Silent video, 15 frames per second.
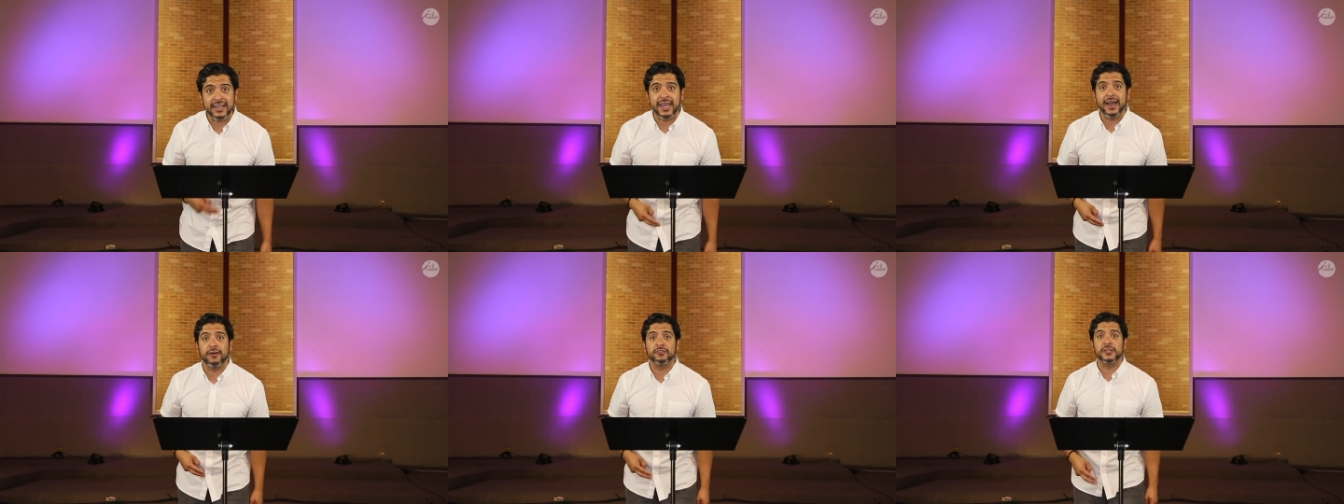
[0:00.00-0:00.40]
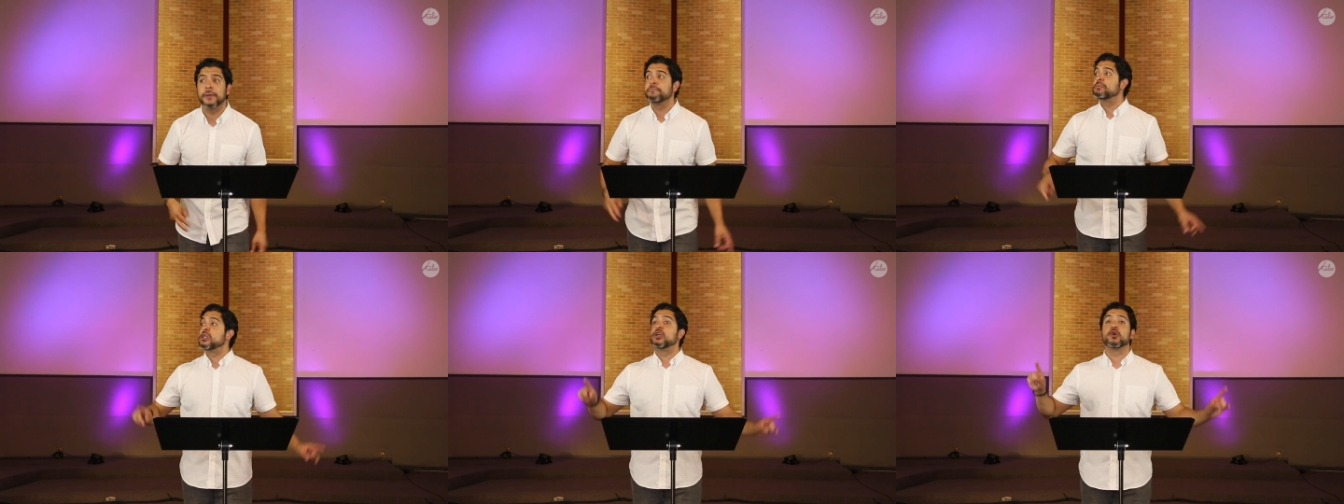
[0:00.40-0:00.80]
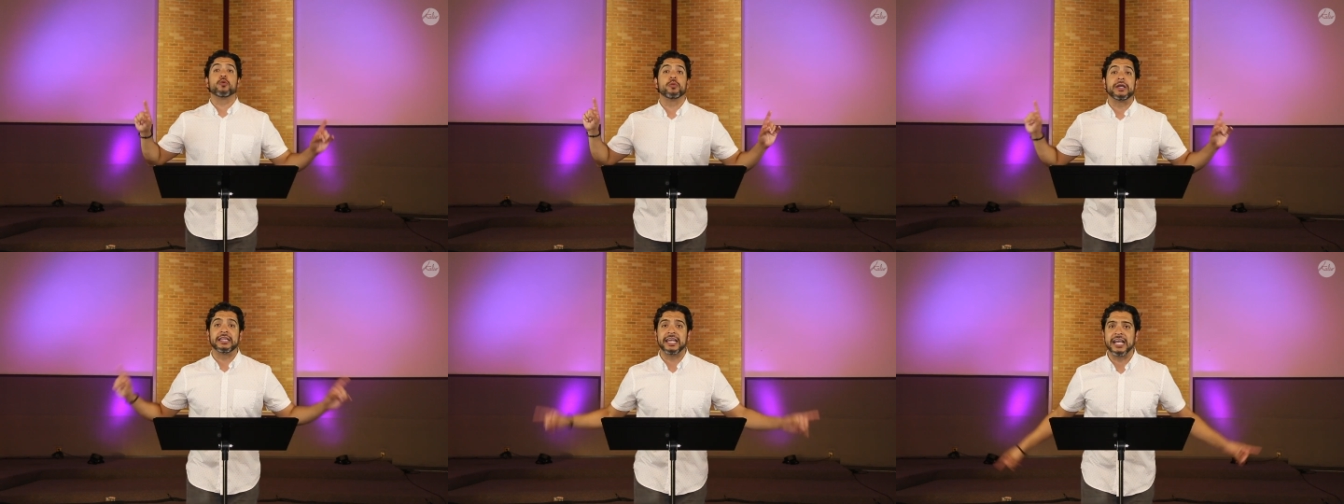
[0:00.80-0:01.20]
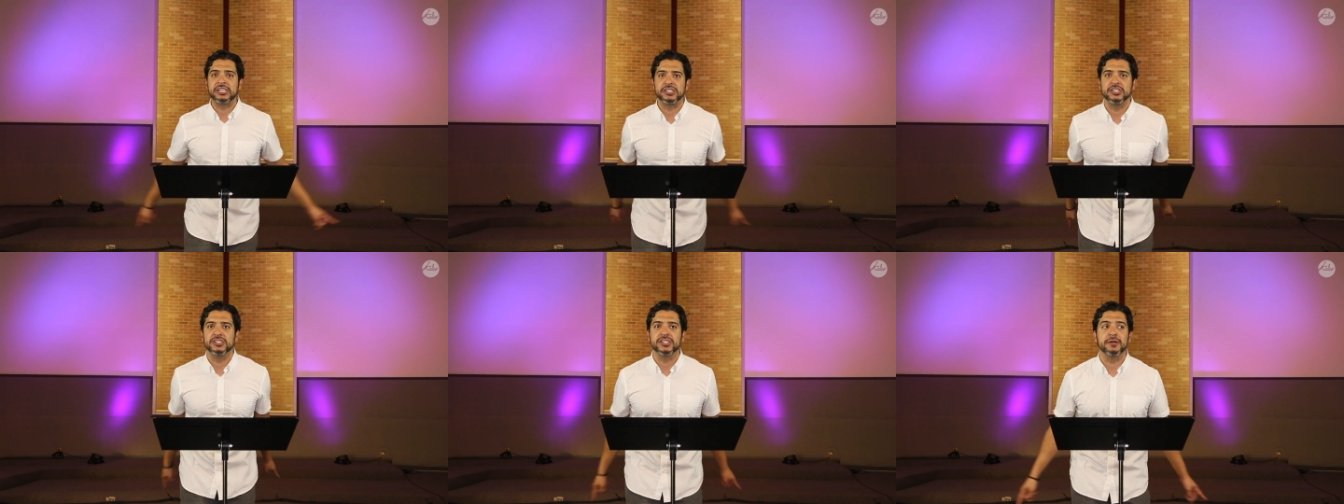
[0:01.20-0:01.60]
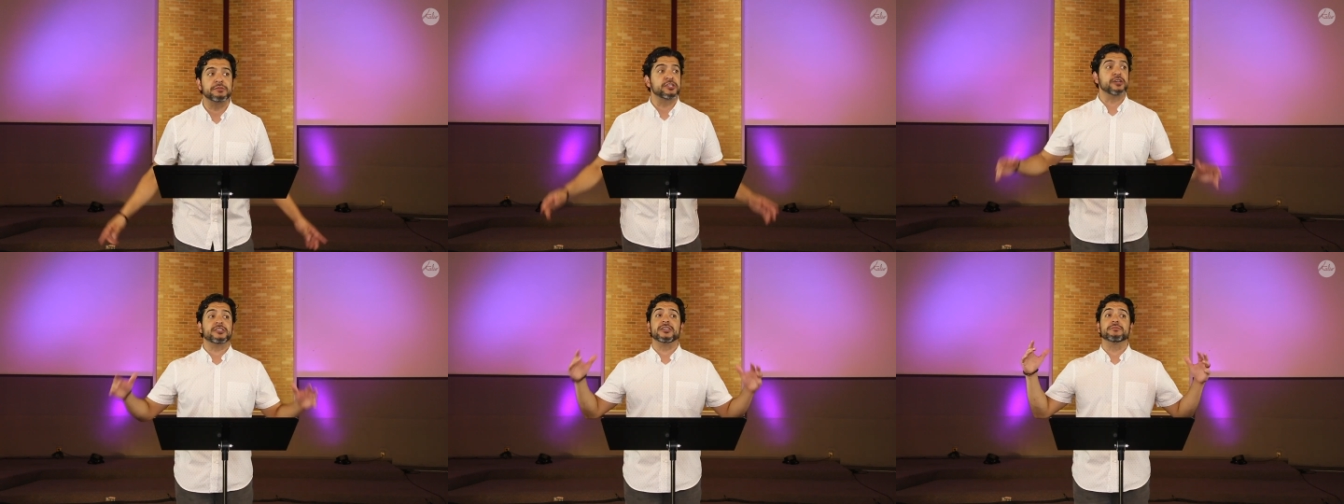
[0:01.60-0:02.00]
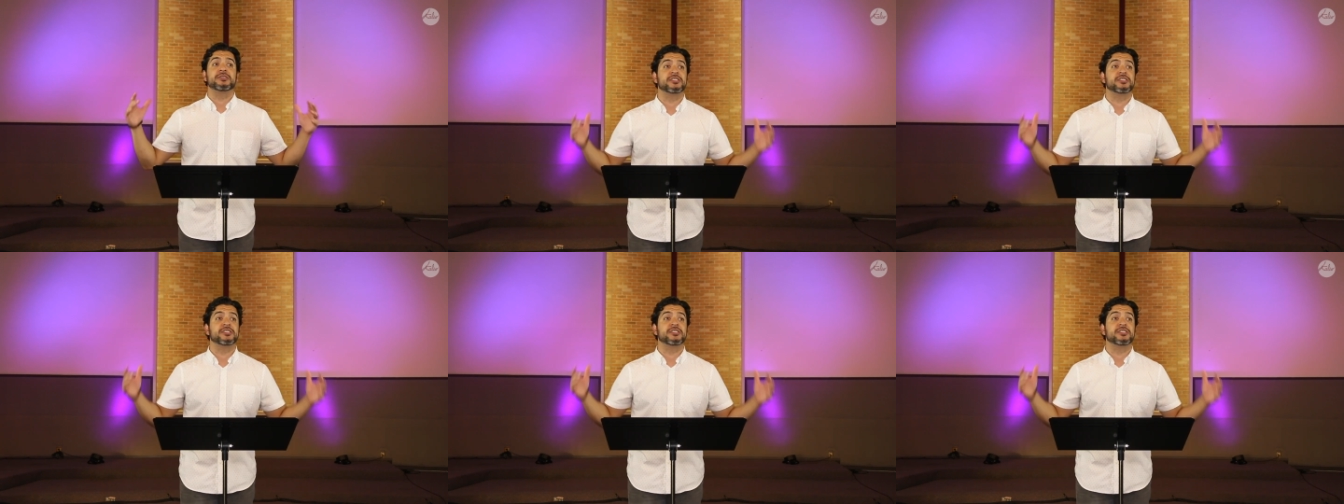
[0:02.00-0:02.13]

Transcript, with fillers: account, your relationships. There's some